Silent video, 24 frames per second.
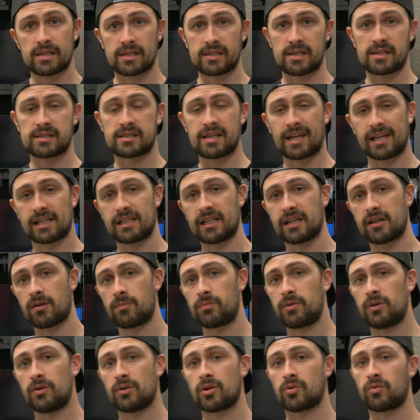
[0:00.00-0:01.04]
It's a cycling
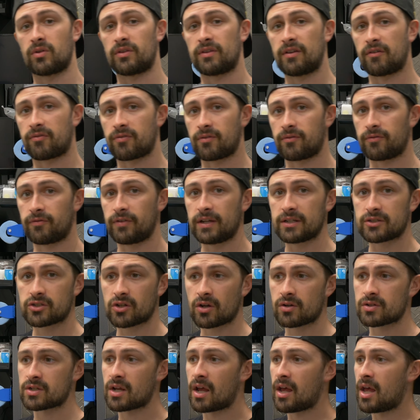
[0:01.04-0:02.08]
computer with different
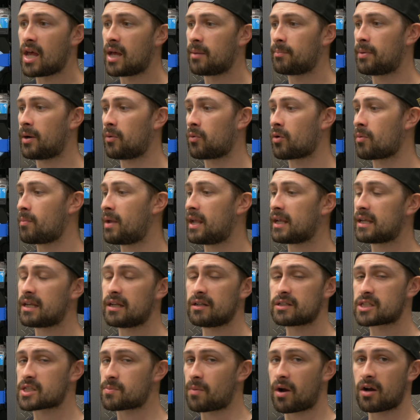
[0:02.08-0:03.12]
features, but we're making
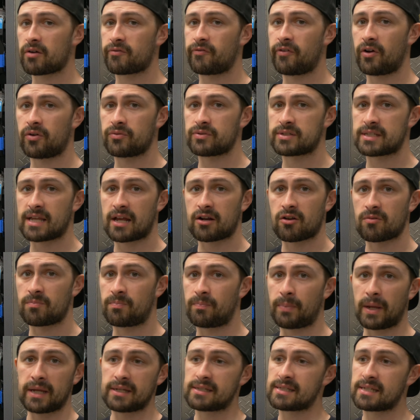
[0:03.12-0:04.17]
smartphones that are
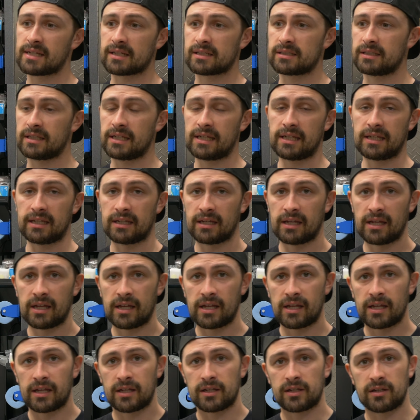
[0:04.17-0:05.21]
basically
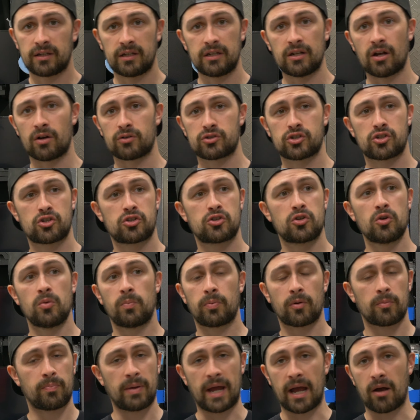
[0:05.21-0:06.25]

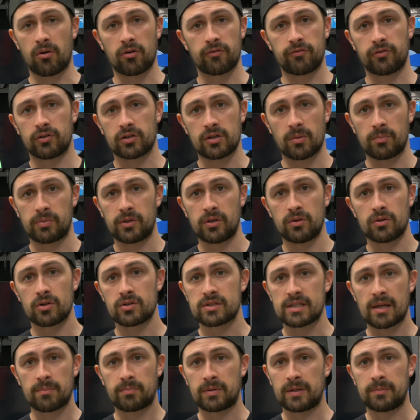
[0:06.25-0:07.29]
super powerful computers
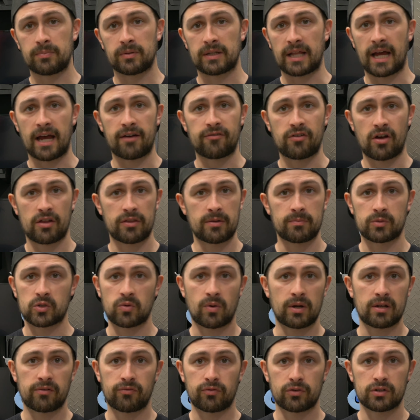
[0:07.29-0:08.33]
that people have on them
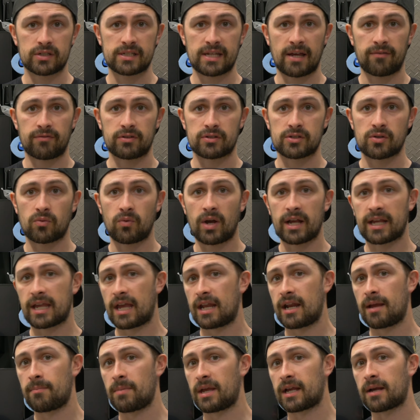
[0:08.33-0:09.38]
24/7. So why
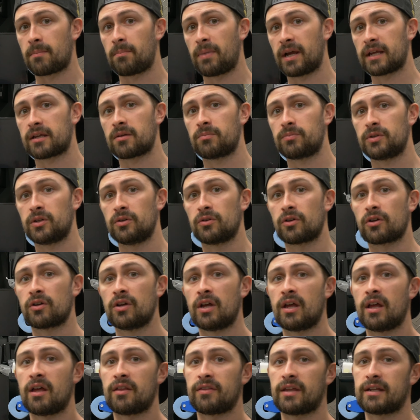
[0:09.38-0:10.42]
can't I make a bike computer
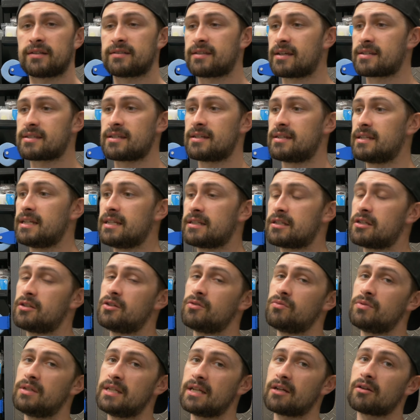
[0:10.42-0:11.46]
that doesn't need to
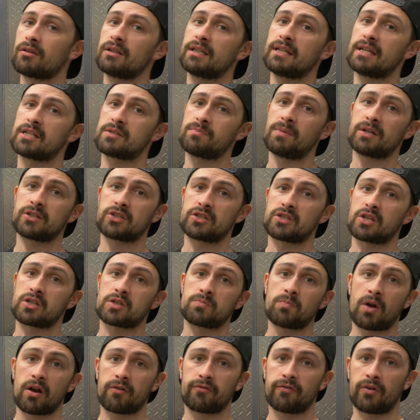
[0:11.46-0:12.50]
do nearly as much as
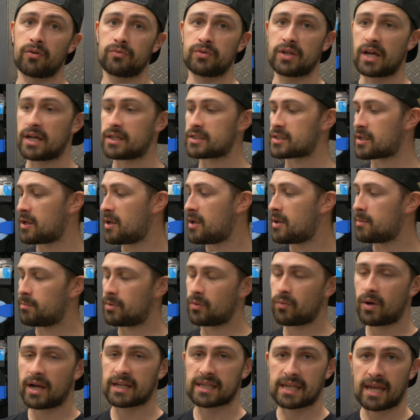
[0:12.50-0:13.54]
a smartphone does,
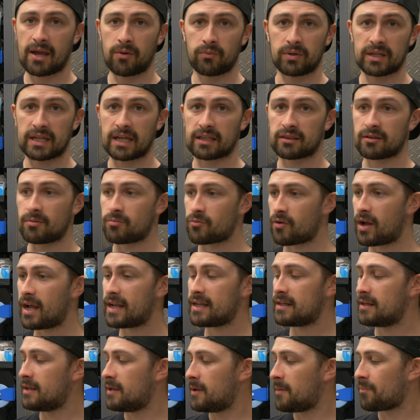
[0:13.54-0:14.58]
but why can't we get them
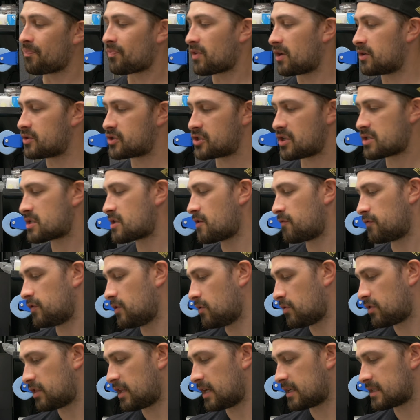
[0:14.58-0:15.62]
right? There's just a
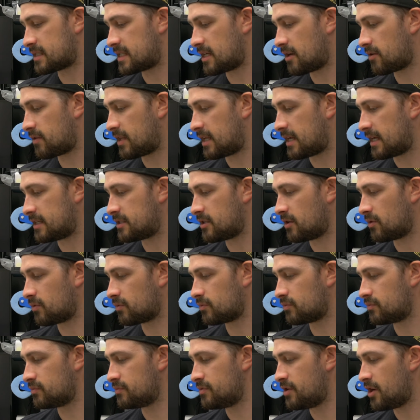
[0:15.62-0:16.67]
few things here that I don't
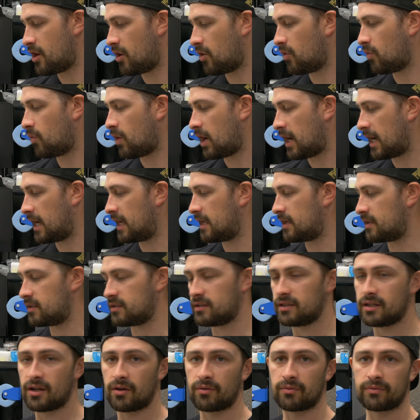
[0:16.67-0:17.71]
know why,
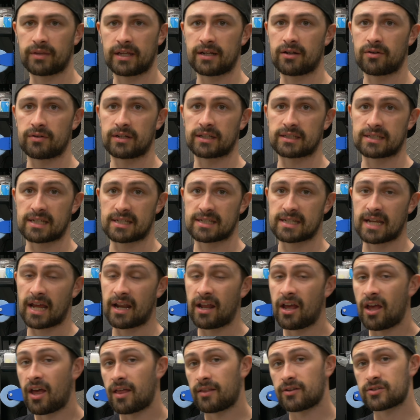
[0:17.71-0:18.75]
they don't exist
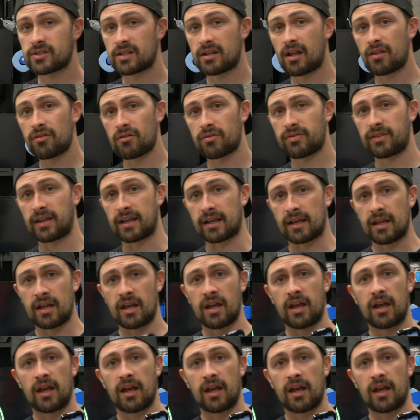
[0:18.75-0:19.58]
yet. There's another thing.